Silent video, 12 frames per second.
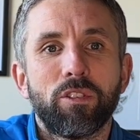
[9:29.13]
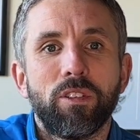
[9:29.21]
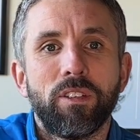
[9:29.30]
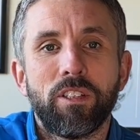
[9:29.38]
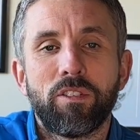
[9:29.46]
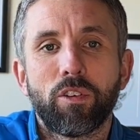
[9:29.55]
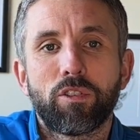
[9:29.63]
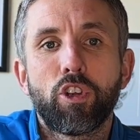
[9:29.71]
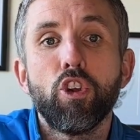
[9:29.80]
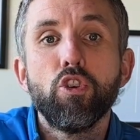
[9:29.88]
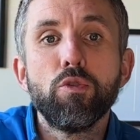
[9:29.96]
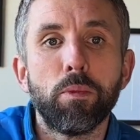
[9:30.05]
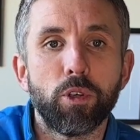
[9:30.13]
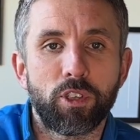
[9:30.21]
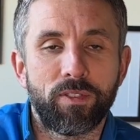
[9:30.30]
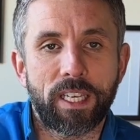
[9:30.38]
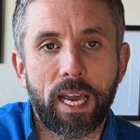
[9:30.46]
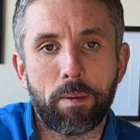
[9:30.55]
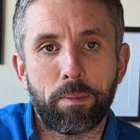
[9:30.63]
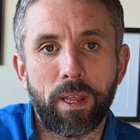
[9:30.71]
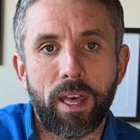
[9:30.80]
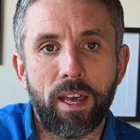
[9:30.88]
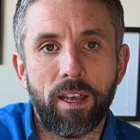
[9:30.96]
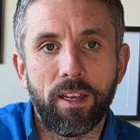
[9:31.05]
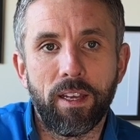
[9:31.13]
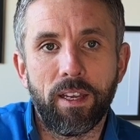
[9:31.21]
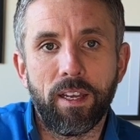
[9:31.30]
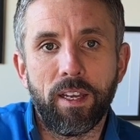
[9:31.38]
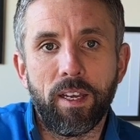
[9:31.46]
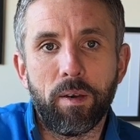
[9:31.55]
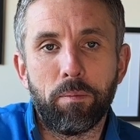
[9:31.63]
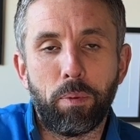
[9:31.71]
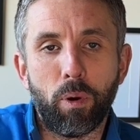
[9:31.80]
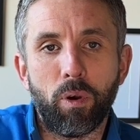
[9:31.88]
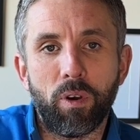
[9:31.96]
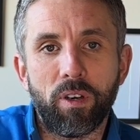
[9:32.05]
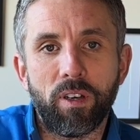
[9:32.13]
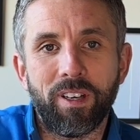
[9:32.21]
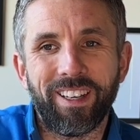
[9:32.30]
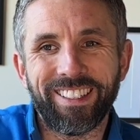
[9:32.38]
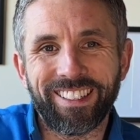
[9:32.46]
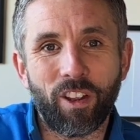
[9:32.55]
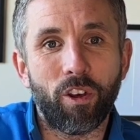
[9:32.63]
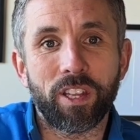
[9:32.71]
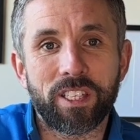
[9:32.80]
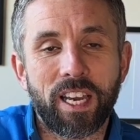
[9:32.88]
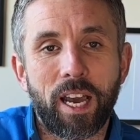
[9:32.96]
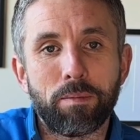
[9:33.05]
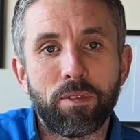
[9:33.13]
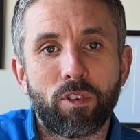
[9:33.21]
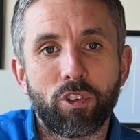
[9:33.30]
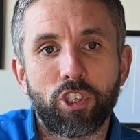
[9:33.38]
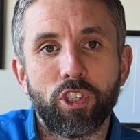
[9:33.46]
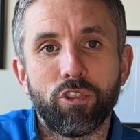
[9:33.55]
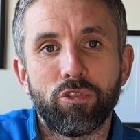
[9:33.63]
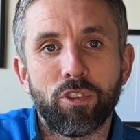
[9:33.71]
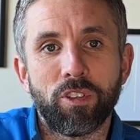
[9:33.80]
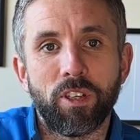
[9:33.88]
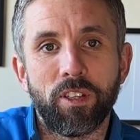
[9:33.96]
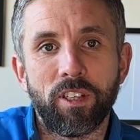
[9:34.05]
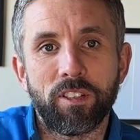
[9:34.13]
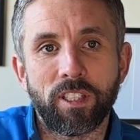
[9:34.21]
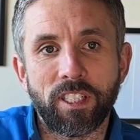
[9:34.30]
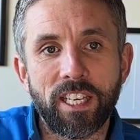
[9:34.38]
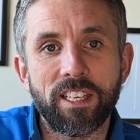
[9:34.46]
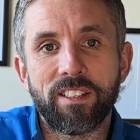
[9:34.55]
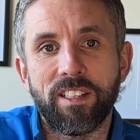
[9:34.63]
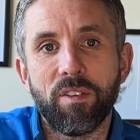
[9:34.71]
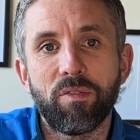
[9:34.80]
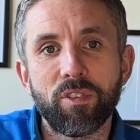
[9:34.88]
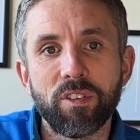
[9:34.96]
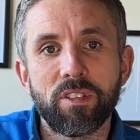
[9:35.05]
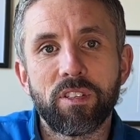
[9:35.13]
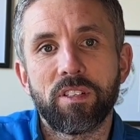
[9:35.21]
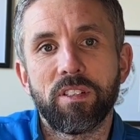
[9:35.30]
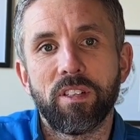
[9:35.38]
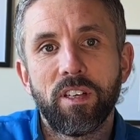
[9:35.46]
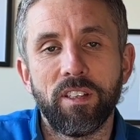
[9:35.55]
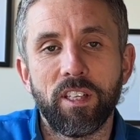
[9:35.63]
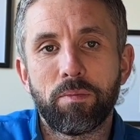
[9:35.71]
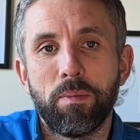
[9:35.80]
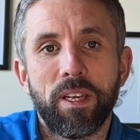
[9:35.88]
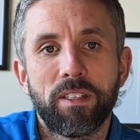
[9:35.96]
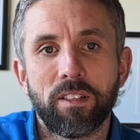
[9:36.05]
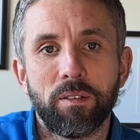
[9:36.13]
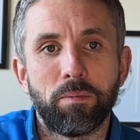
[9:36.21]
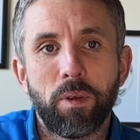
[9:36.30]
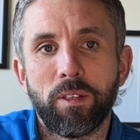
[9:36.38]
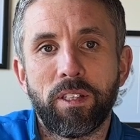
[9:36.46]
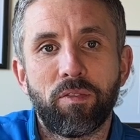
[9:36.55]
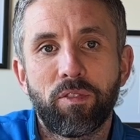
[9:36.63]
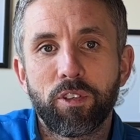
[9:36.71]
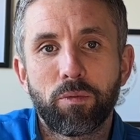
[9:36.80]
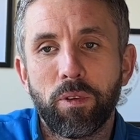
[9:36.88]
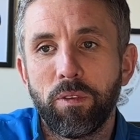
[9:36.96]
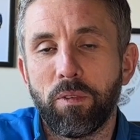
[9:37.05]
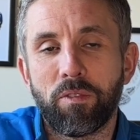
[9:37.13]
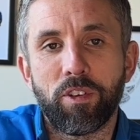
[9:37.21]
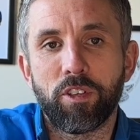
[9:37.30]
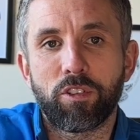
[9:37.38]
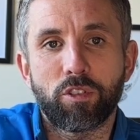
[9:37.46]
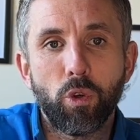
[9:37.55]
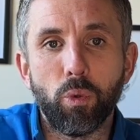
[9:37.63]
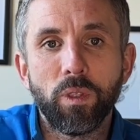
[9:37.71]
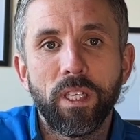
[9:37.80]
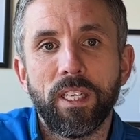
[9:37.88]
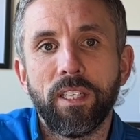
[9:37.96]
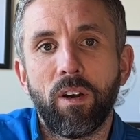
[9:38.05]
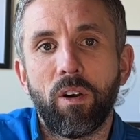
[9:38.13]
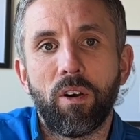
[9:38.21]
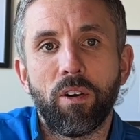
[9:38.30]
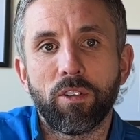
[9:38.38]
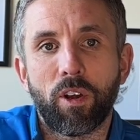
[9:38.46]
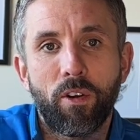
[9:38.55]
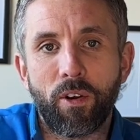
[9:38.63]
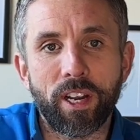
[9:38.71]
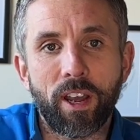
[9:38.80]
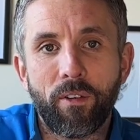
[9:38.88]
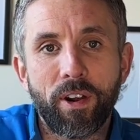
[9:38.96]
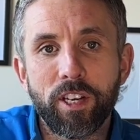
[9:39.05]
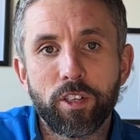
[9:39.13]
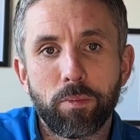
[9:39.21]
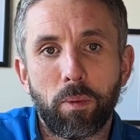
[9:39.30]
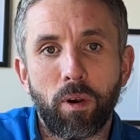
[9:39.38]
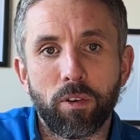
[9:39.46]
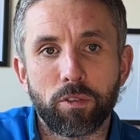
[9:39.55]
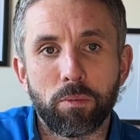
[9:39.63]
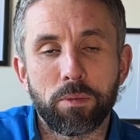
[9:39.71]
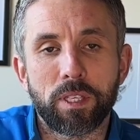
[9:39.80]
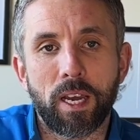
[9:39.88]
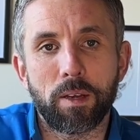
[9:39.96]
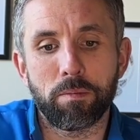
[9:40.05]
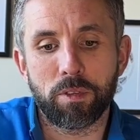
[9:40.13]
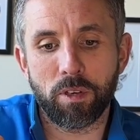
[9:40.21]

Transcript: There's not too much of a gap there. But a lot of the time, you've got children that there's a year's difference, and this makes a difference whether it's schooling or any sport sometimes.